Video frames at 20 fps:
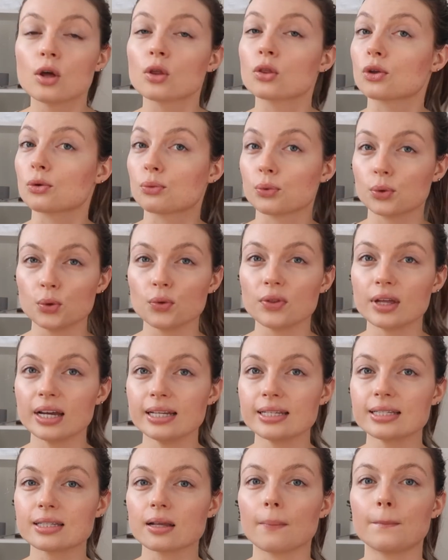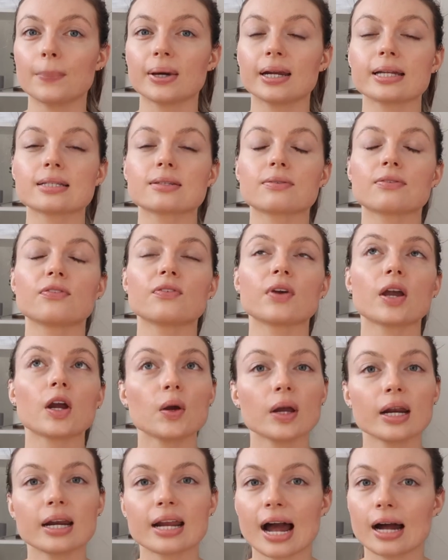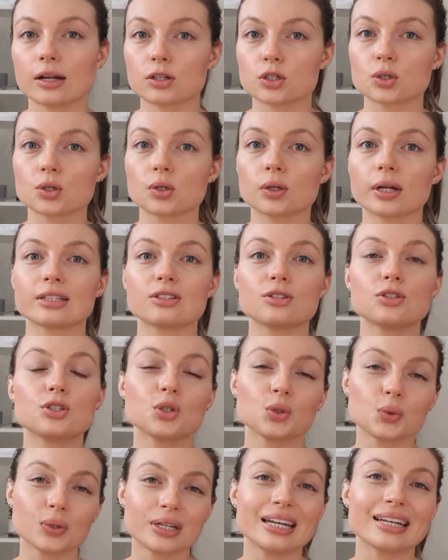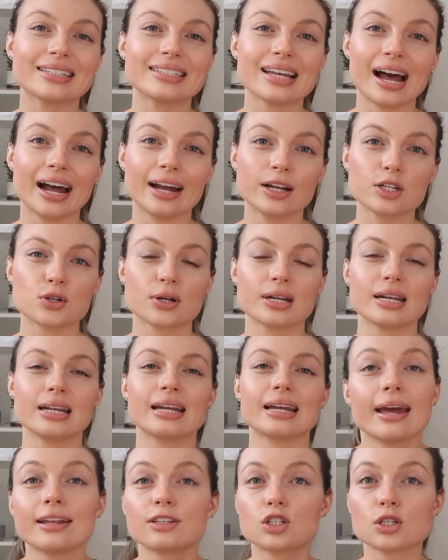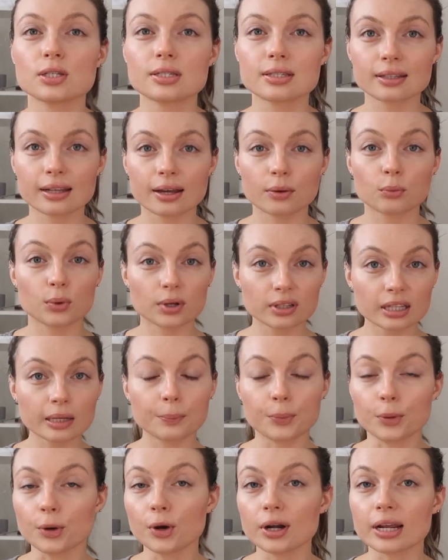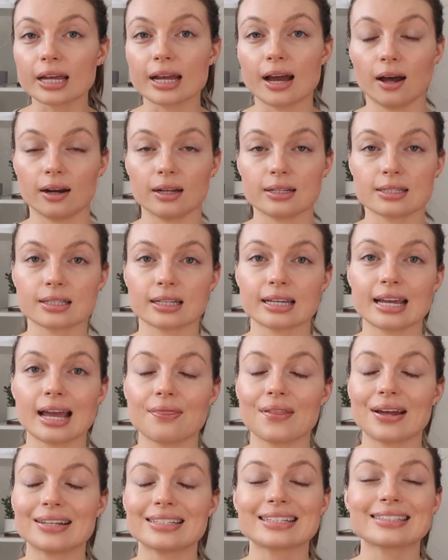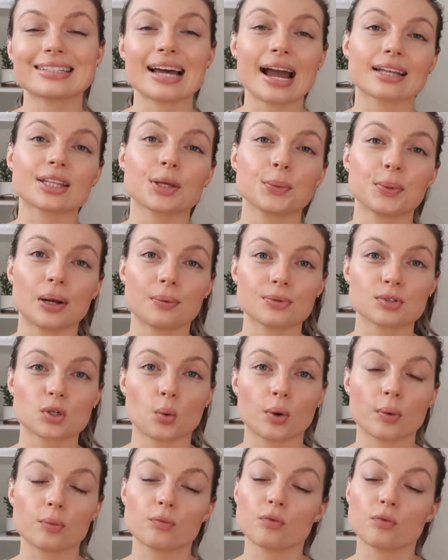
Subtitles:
through this, but it's very natural, it's dewy, it's hydrating, it's just really pretty, honestly, and that's exactly what I was going